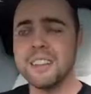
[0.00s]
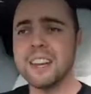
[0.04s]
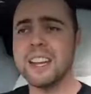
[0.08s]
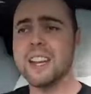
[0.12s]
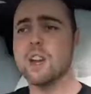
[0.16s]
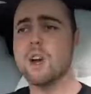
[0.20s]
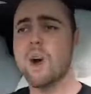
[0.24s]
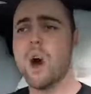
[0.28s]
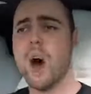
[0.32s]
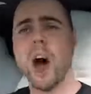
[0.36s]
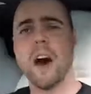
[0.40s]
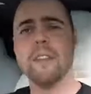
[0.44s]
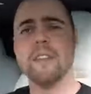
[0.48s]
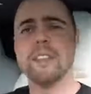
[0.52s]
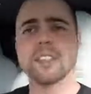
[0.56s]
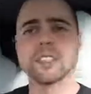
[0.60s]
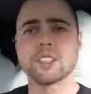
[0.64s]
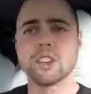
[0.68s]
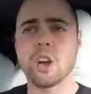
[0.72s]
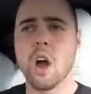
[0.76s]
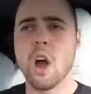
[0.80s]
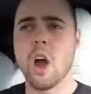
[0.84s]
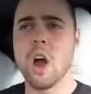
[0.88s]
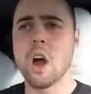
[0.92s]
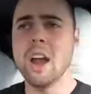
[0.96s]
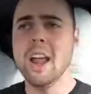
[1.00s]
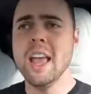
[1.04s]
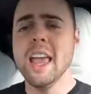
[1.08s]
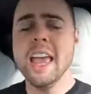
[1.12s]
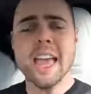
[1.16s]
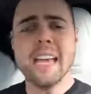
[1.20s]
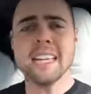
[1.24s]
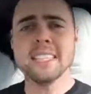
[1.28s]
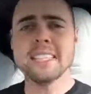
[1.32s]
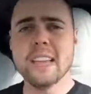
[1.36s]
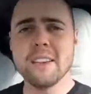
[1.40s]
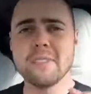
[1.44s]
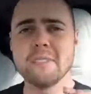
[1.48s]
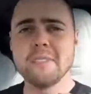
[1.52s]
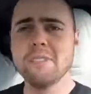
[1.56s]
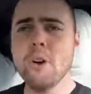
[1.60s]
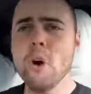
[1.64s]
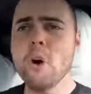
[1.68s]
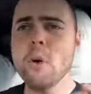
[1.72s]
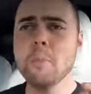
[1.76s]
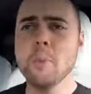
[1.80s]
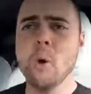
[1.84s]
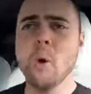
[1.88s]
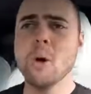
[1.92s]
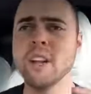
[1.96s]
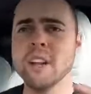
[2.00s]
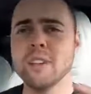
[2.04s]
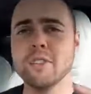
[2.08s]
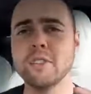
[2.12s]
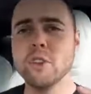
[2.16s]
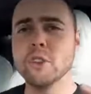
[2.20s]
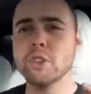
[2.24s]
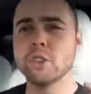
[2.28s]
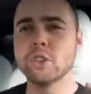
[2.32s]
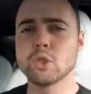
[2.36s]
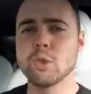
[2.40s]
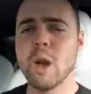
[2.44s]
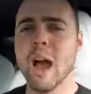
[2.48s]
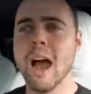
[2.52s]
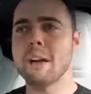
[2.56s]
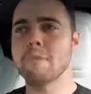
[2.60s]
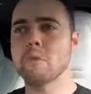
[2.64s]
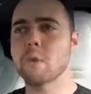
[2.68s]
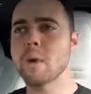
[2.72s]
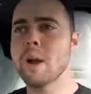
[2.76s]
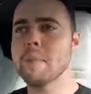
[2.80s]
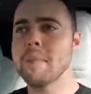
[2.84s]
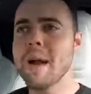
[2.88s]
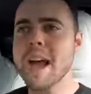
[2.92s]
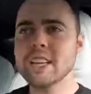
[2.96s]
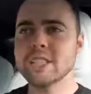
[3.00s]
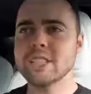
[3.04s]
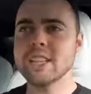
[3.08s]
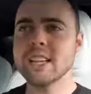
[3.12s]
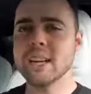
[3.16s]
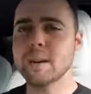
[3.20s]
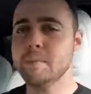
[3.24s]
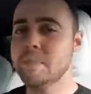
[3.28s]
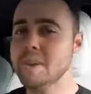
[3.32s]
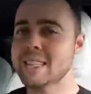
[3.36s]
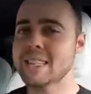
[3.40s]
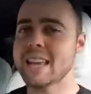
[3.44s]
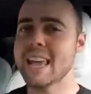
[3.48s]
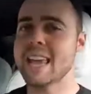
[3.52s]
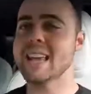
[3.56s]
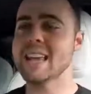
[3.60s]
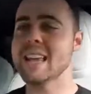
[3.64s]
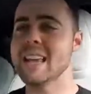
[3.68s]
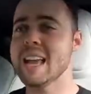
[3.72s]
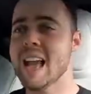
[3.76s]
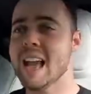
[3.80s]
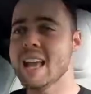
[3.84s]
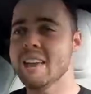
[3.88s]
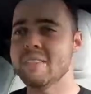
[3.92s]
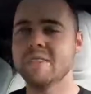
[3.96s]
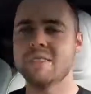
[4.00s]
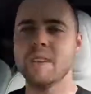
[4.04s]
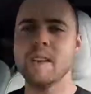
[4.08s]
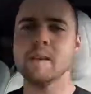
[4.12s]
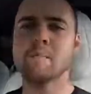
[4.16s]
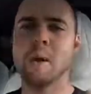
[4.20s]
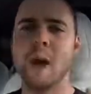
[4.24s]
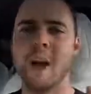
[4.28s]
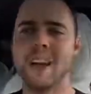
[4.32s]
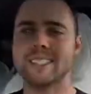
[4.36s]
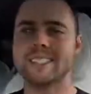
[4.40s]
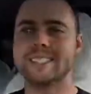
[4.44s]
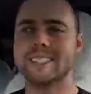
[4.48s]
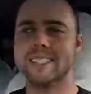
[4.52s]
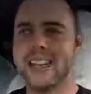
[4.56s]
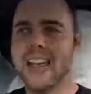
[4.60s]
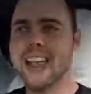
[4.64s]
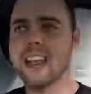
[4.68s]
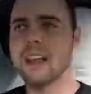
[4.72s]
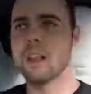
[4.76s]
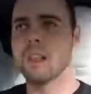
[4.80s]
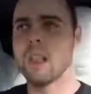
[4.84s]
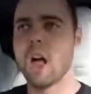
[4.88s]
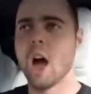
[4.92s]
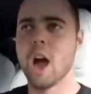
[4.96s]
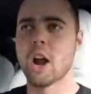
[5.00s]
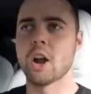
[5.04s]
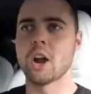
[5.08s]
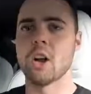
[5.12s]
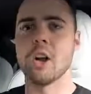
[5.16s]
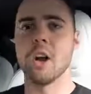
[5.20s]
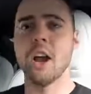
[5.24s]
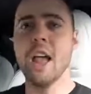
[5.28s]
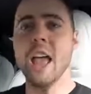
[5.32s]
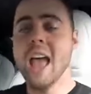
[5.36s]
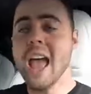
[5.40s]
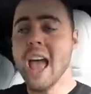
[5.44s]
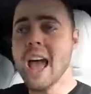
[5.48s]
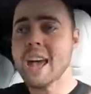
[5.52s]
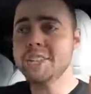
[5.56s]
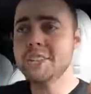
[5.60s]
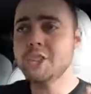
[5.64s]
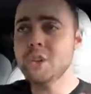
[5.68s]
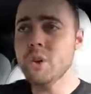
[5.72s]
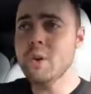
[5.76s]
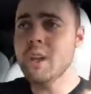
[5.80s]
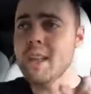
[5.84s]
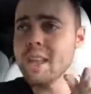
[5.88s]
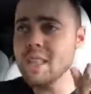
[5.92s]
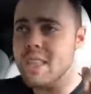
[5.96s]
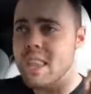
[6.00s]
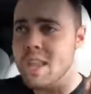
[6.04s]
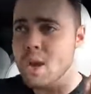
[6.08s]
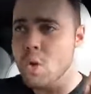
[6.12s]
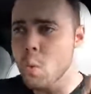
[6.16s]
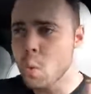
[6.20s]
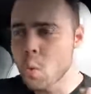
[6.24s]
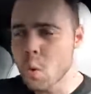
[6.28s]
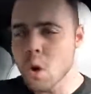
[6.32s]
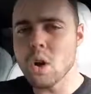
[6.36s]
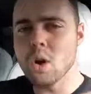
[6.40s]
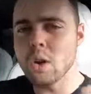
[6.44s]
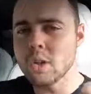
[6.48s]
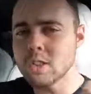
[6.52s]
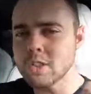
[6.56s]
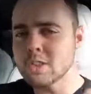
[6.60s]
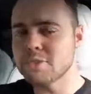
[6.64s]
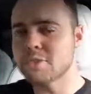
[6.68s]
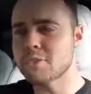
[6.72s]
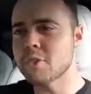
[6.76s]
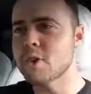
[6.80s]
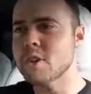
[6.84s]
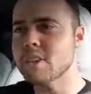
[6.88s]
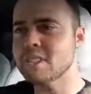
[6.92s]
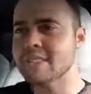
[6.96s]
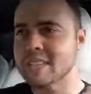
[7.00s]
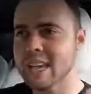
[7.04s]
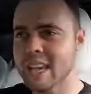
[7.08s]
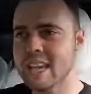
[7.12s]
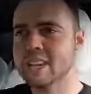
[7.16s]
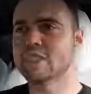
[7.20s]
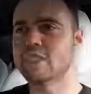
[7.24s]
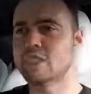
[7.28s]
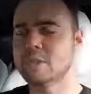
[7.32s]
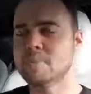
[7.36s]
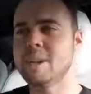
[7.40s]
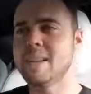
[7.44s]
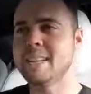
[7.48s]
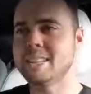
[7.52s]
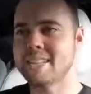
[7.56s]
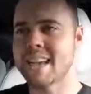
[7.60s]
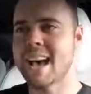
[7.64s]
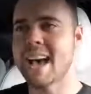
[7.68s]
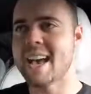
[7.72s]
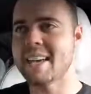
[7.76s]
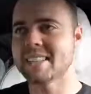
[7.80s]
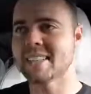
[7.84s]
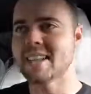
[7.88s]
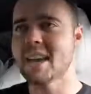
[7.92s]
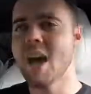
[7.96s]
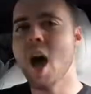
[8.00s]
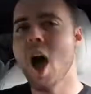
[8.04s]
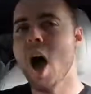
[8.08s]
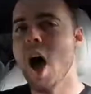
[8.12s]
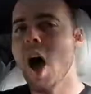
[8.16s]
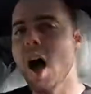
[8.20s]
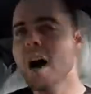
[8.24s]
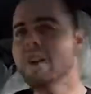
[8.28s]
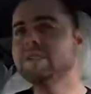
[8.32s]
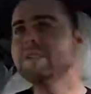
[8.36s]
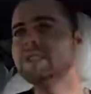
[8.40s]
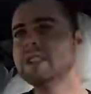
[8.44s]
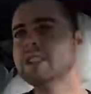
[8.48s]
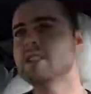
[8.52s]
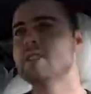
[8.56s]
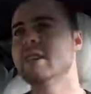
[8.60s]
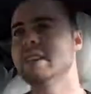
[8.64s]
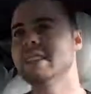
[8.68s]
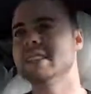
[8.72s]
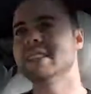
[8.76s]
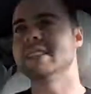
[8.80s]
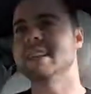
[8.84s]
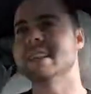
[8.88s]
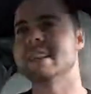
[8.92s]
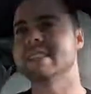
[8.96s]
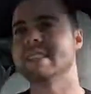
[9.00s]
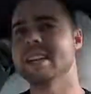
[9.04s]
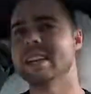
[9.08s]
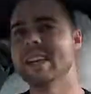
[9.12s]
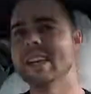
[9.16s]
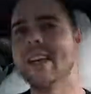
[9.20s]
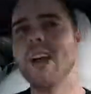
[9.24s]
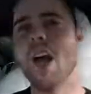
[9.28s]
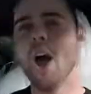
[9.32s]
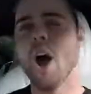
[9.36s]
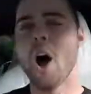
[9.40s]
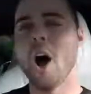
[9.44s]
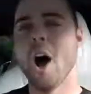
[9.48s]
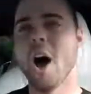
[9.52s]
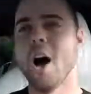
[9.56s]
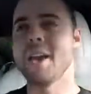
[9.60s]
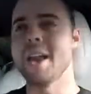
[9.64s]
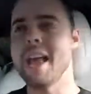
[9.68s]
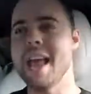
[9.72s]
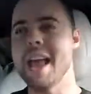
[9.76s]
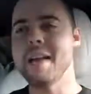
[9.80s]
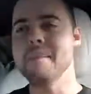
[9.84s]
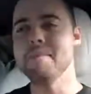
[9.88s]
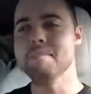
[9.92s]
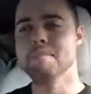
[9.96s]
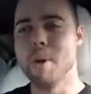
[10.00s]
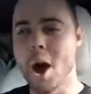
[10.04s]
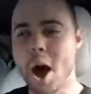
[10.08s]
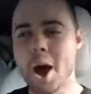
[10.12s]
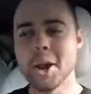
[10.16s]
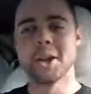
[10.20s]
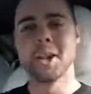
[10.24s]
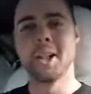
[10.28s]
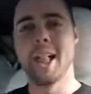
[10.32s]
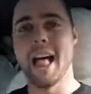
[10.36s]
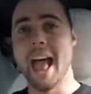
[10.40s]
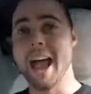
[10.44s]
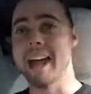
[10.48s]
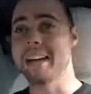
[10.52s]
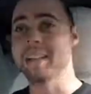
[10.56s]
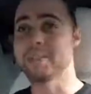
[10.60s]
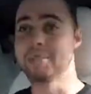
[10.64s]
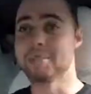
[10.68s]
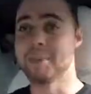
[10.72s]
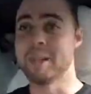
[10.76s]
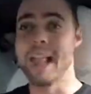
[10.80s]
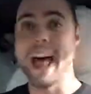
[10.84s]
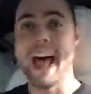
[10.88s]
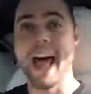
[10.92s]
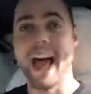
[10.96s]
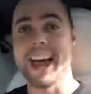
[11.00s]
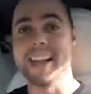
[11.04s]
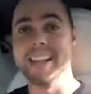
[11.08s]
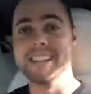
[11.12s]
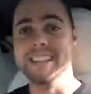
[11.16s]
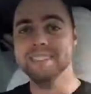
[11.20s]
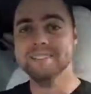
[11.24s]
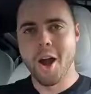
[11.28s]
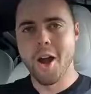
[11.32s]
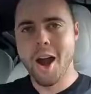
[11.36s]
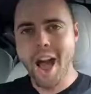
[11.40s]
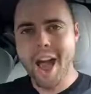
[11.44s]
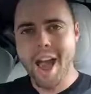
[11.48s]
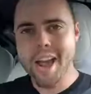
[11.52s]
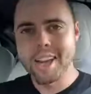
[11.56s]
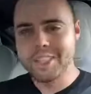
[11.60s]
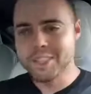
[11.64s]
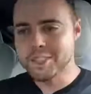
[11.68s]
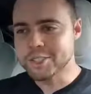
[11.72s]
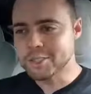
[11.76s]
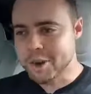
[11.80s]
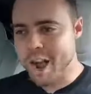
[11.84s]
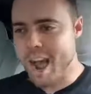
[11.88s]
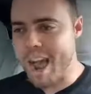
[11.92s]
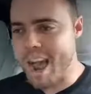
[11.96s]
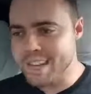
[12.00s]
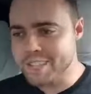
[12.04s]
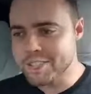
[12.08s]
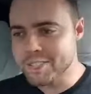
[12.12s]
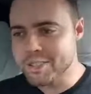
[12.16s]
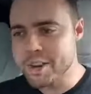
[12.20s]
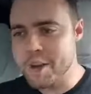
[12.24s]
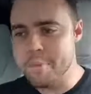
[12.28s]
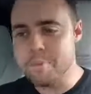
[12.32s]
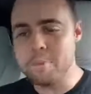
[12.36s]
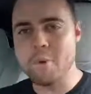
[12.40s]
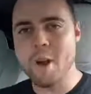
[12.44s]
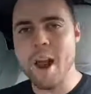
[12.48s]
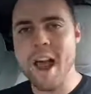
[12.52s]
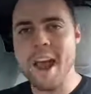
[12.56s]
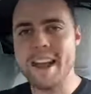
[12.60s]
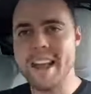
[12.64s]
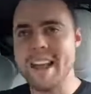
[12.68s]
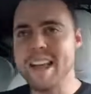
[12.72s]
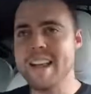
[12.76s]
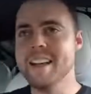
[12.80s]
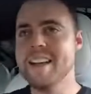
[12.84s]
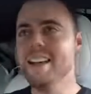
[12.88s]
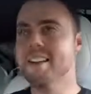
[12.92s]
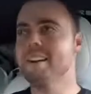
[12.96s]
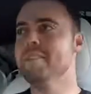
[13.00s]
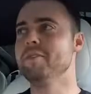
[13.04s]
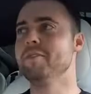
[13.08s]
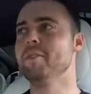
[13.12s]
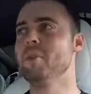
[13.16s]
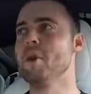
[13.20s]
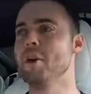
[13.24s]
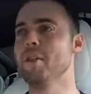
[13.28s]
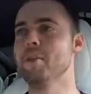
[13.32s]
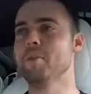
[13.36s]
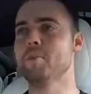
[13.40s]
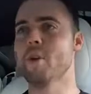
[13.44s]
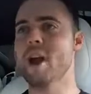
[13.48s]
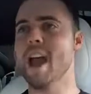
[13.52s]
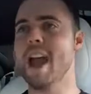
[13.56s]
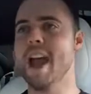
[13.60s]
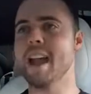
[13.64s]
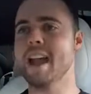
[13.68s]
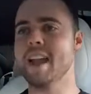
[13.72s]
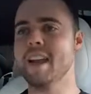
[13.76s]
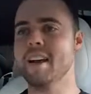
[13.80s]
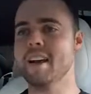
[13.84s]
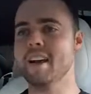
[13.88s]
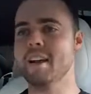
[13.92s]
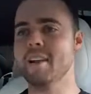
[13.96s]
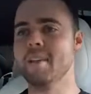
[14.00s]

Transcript: video on this car is a full point of view drive where I'm actually going to be taking a V-Box data logger and doing the world's first instrument test of 0 to 60 on a Model X Plaid. All right, drag strip ready. Floor the brake,